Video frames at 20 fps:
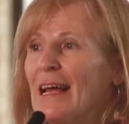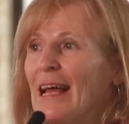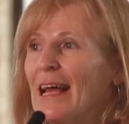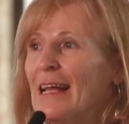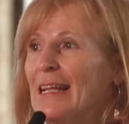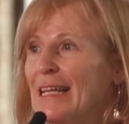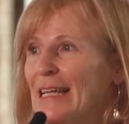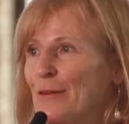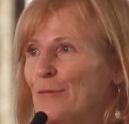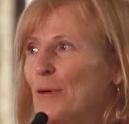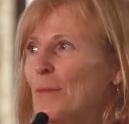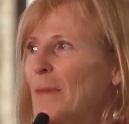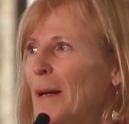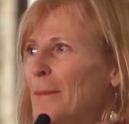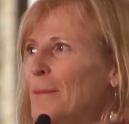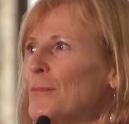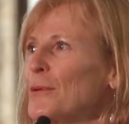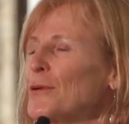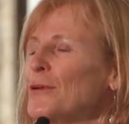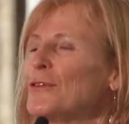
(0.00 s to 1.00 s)
and he
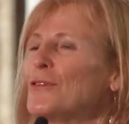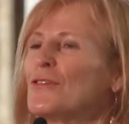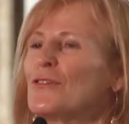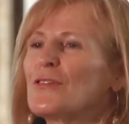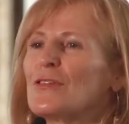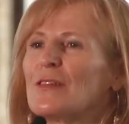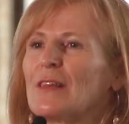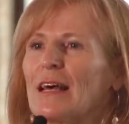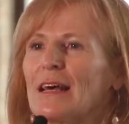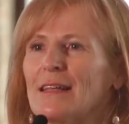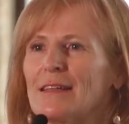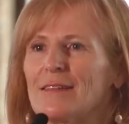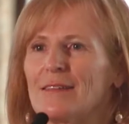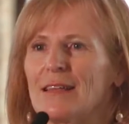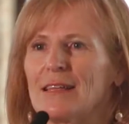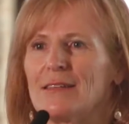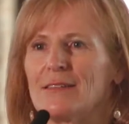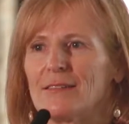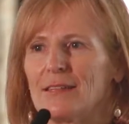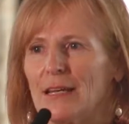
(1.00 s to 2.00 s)
remembers that
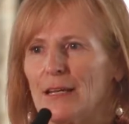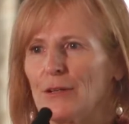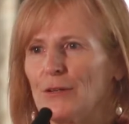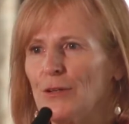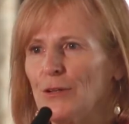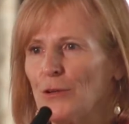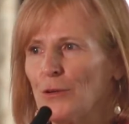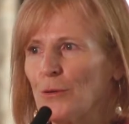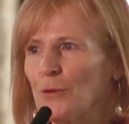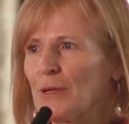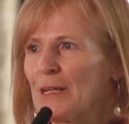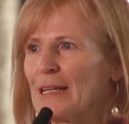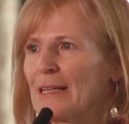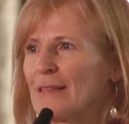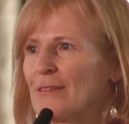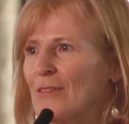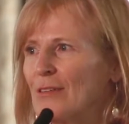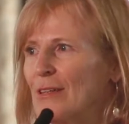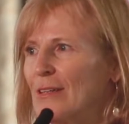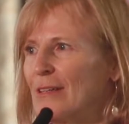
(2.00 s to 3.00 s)
they said,
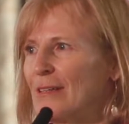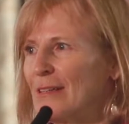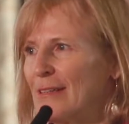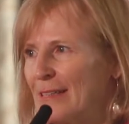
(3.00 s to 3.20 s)
to